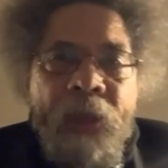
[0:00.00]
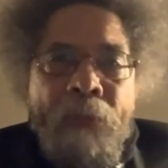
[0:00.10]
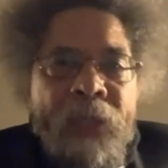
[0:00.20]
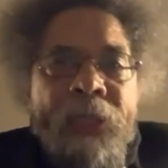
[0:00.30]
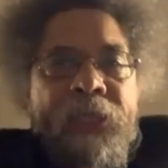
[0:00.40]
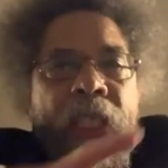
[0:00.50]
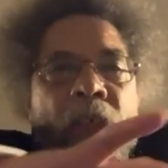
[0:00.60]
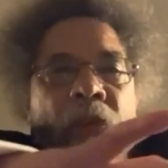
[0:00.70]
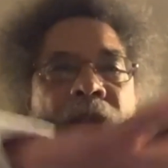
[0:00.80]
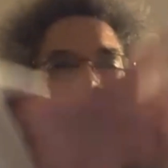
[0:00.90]
But it's
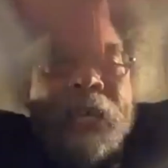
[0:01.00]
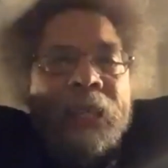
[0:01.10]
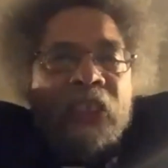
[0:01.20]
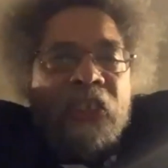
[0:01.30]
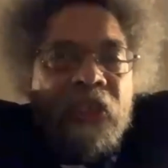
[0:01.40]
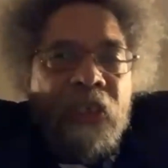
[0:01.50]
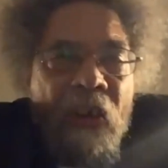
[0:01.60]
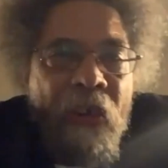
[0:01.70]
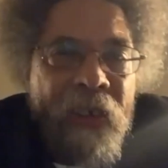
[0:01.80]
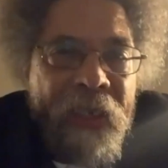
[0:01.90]
still within a
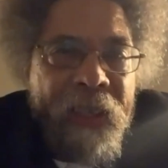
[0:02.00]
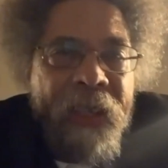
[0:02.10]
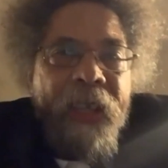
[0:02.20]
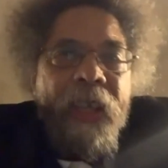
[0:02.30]
certain